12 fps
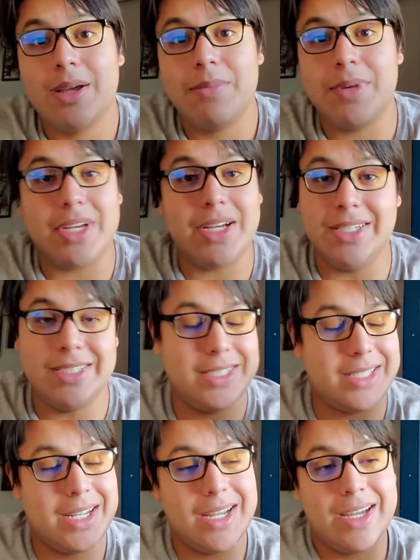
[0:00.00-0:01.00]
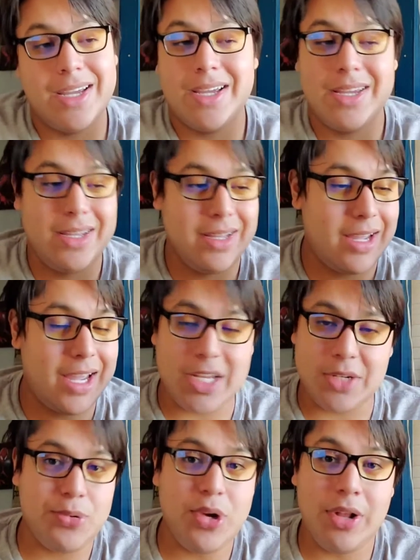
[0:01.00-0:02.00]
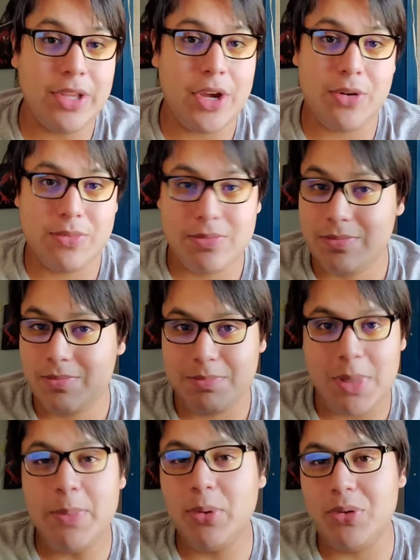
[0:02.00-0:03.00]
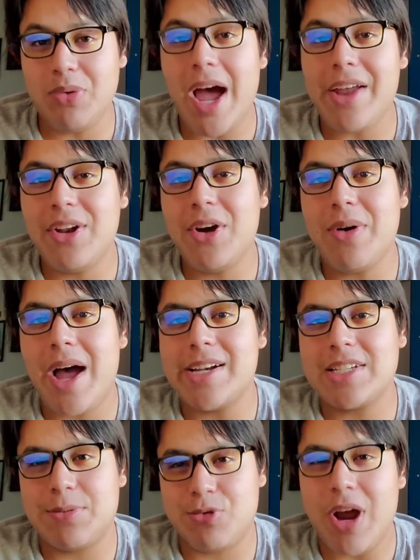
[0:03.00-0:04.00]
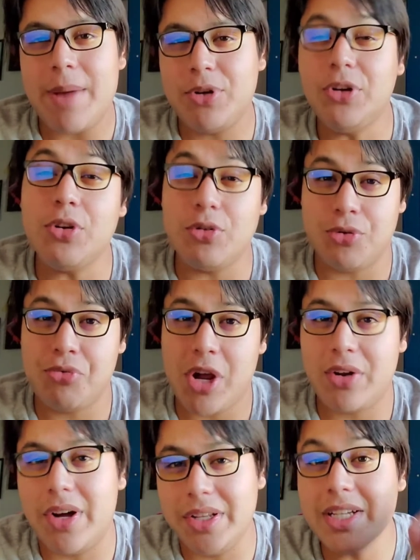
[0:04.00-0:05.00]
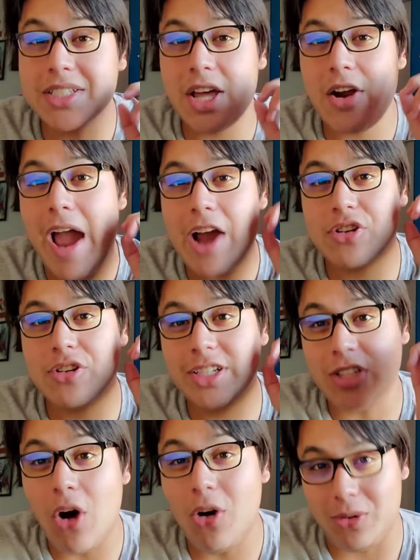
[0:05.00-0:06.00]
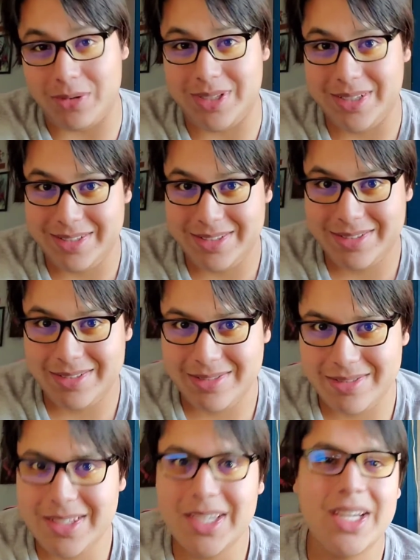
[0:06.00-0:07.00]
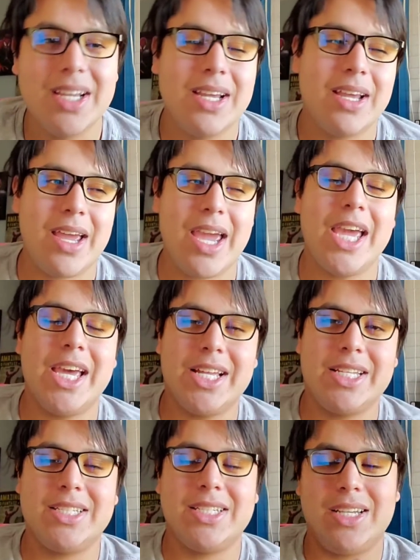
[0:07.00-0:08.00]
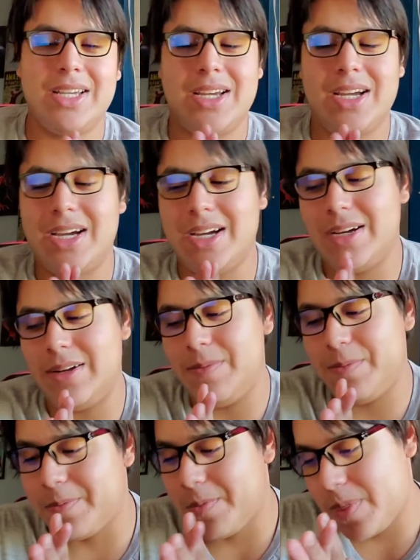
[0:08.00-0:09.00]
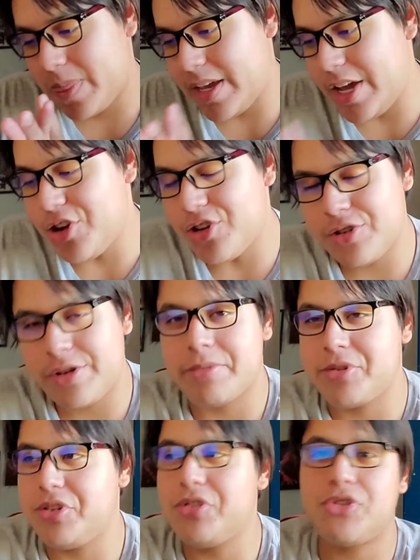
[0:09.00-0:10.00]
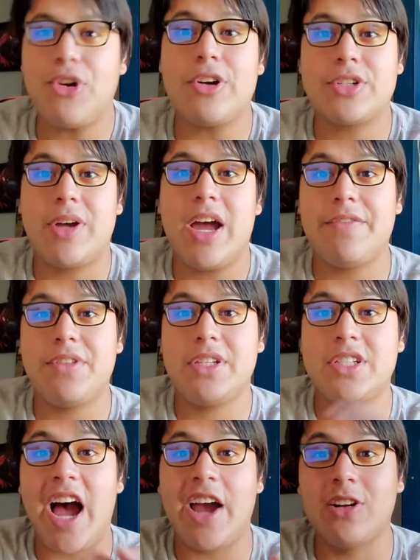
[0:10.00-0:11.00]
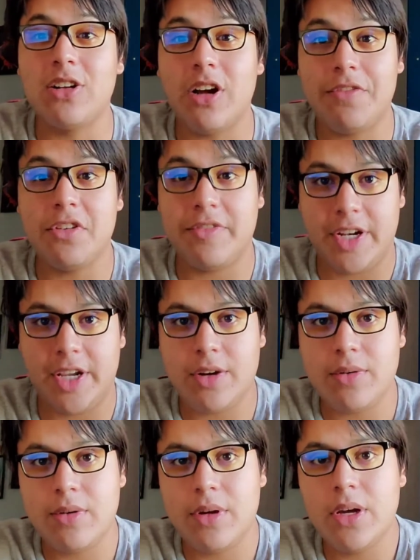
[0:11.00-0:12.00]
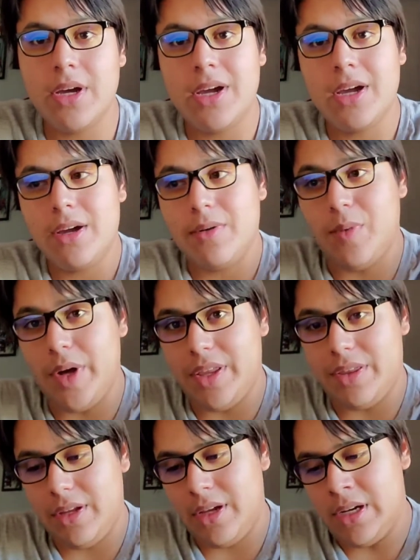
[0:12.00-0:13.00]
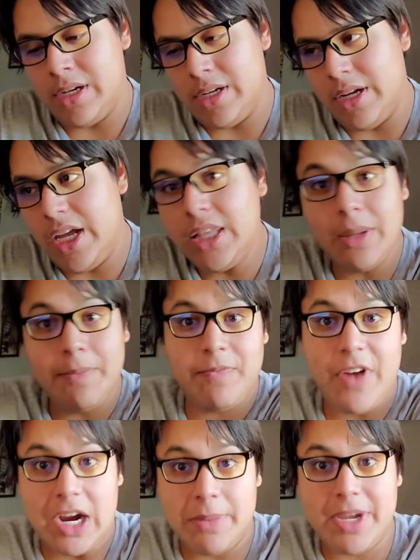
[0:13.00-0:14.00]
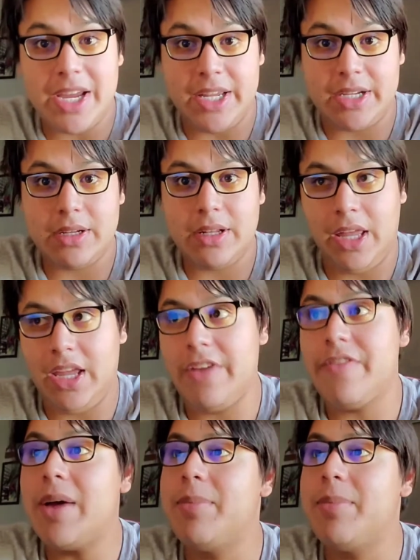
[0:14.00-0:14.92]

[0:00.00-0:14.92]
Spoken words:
because, as we all know, people do not know how to subscribe to your YouTube channel unless they are actually told. And in your description, you should also have the title of your video with in the very beginning. Like if